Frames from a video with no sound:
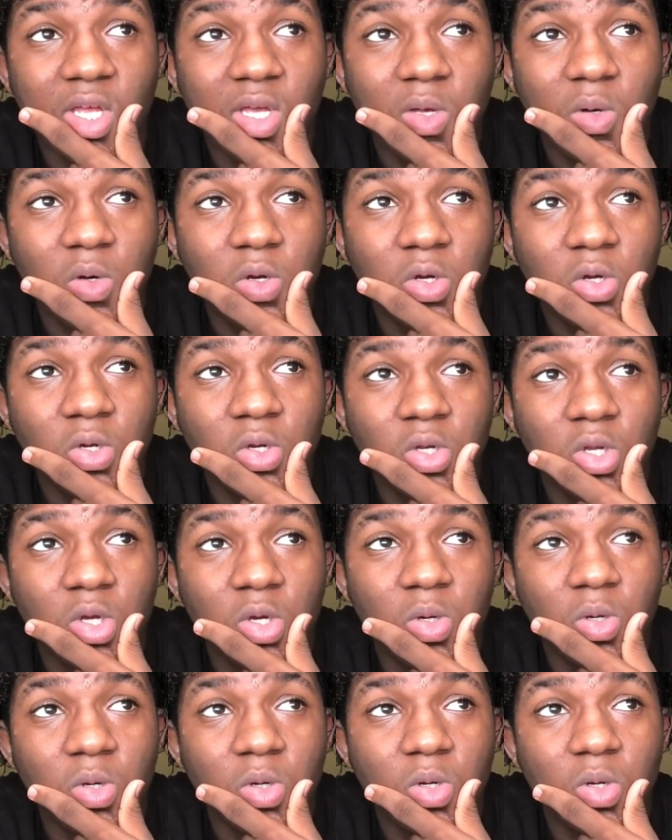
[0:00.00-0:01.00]
Word
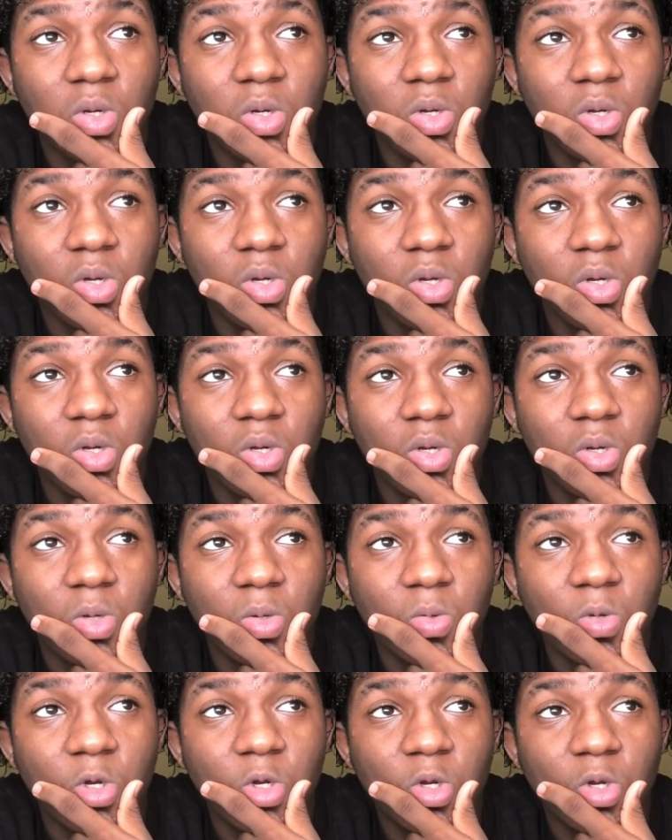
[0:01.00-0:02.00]
though.
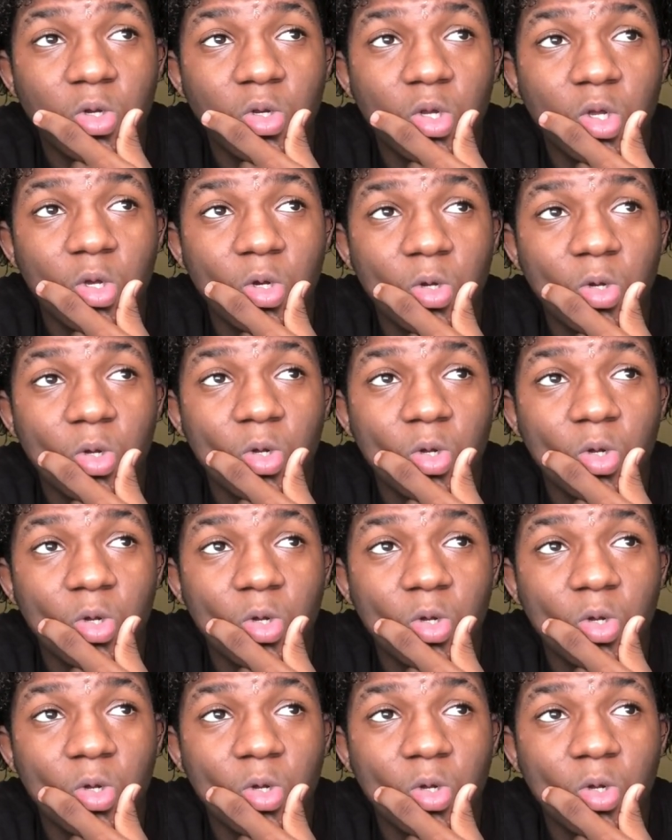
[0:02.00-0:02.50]
Word though.